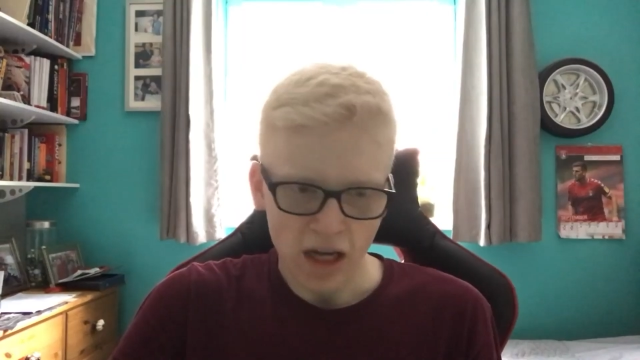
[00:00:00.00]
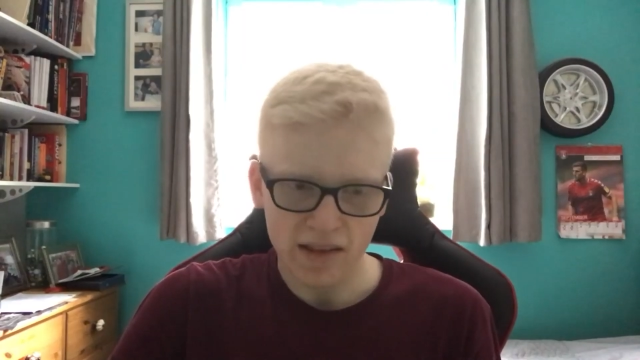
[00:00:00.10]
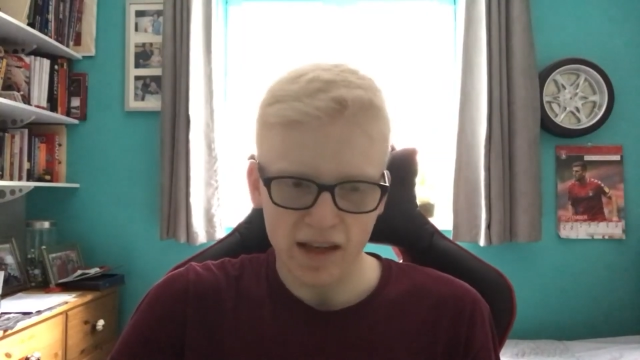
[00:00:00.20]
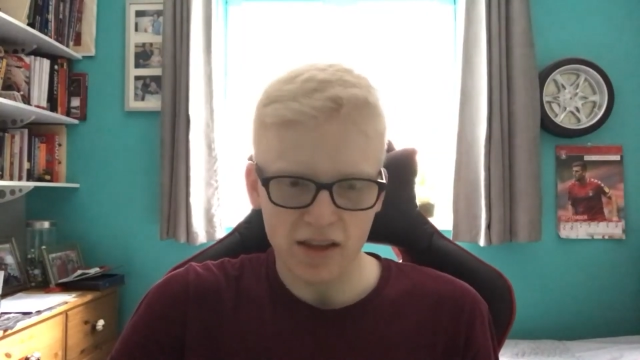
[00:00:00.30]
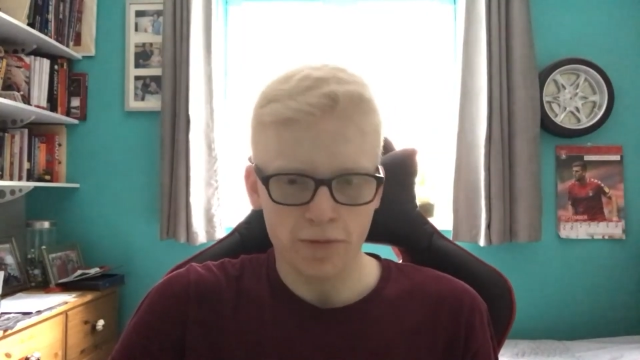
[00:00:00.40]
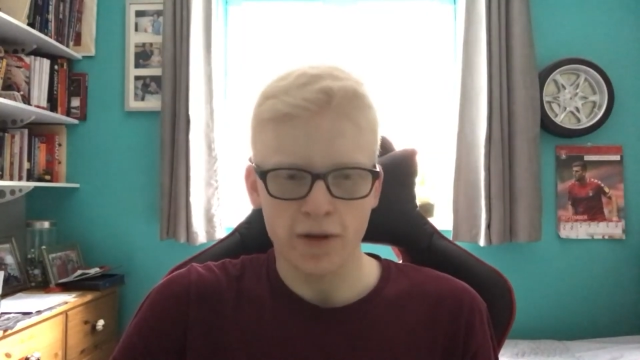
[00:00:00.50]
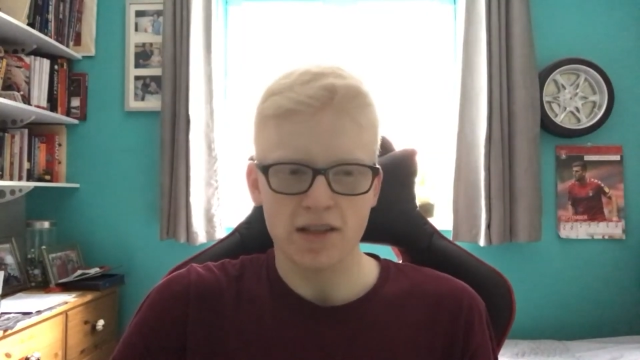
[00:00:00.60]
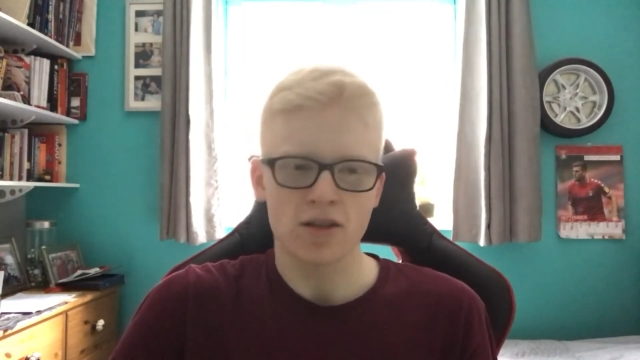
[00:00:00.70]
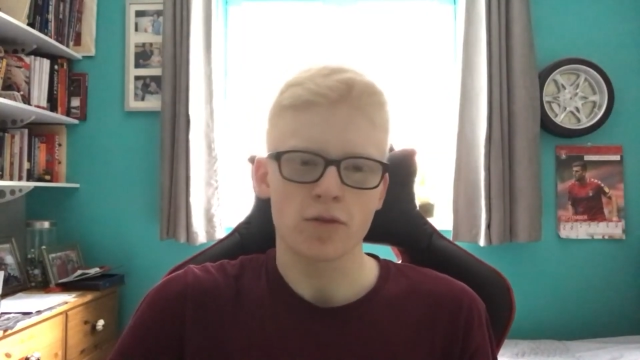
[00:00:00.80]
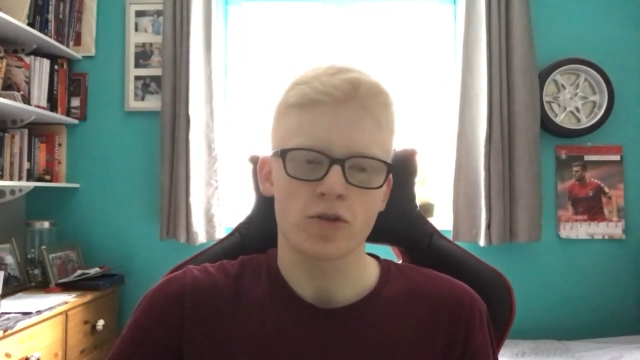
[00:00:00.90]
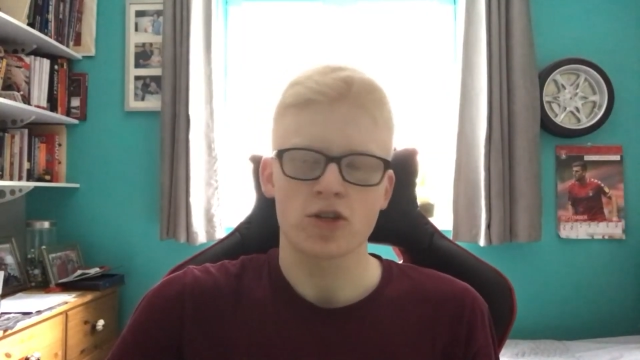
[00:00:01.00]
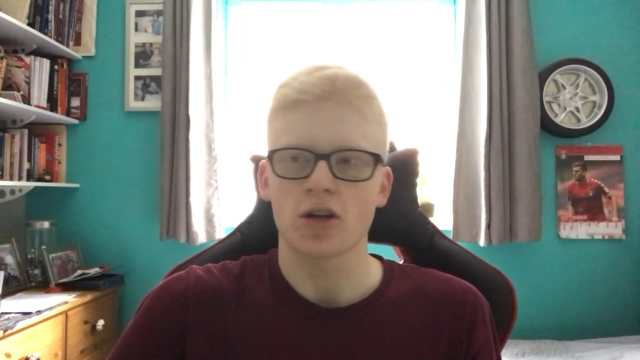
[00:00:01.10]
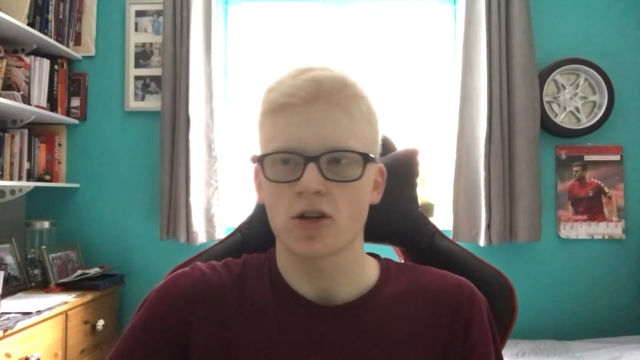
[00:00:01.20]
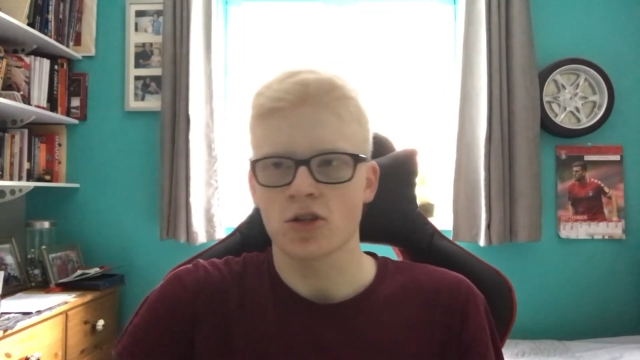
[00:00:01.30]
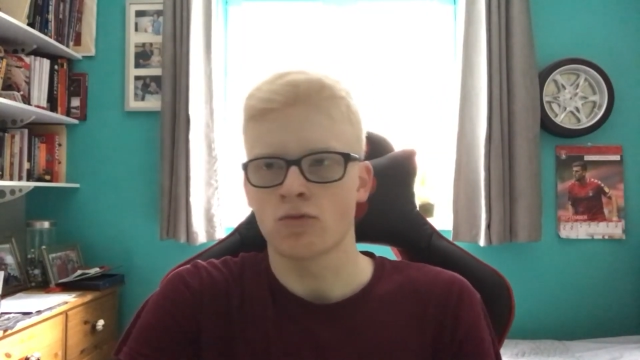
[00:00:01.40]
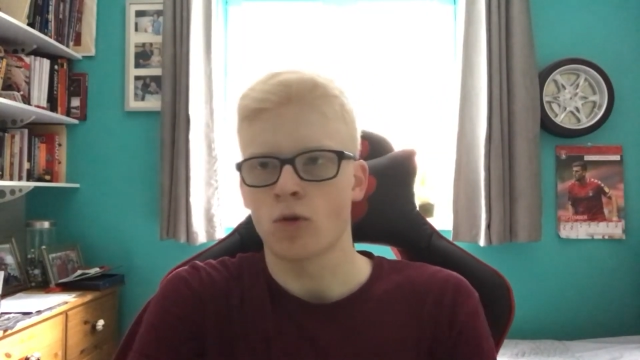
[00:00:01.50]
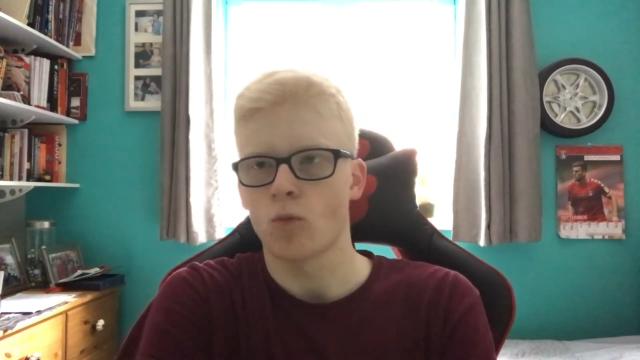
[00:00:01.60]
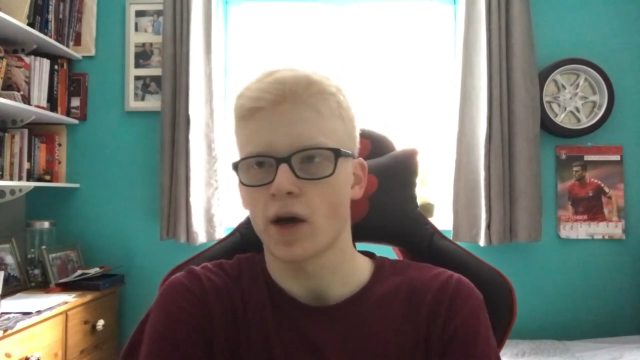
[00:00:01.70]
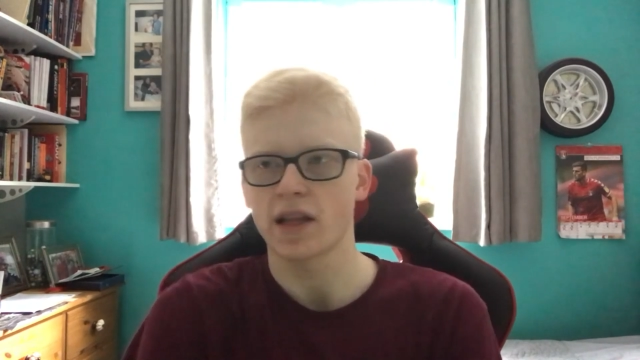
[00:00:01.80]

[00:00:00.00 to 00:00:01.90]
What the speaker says: Had that deflected off Oshilaja the wrong way,